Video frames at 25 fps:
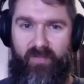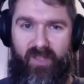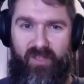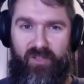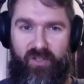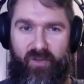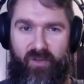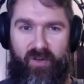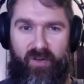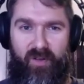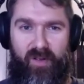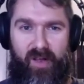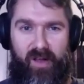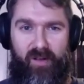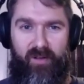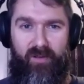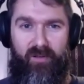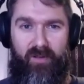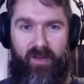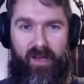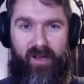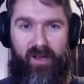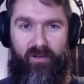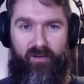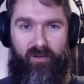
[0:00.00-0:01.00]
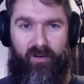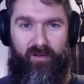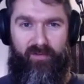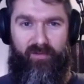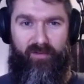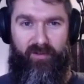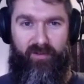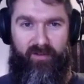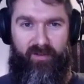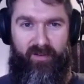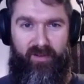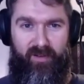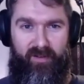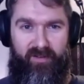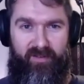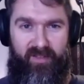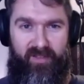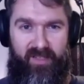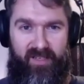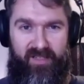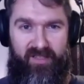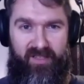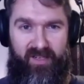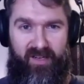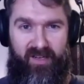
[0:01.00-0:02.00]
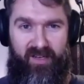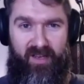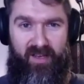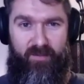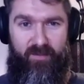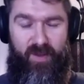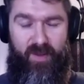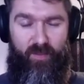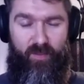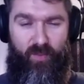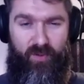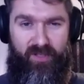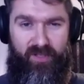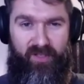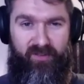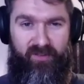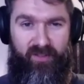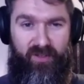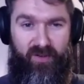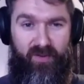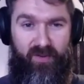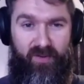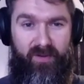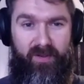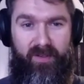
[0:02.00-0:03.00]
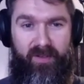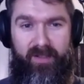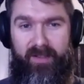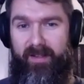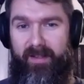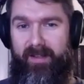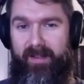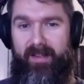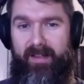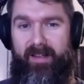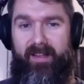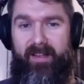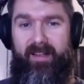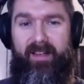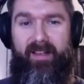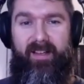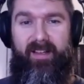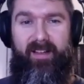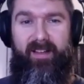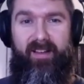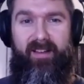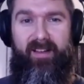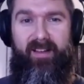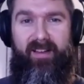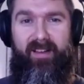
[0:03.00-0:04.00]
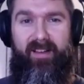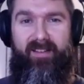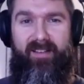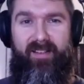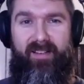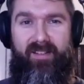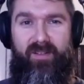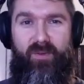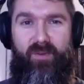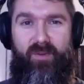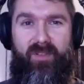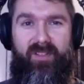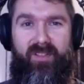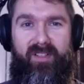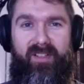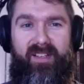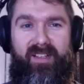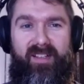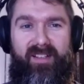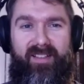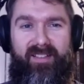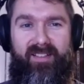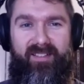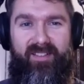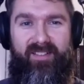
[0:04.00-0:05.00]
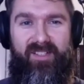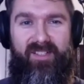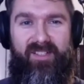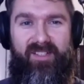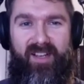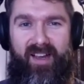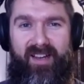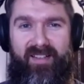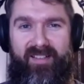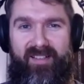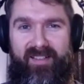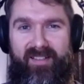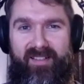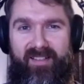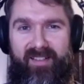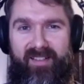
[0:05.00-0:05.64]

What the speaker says: So I'll cover these in a bit more detail, and then you can decide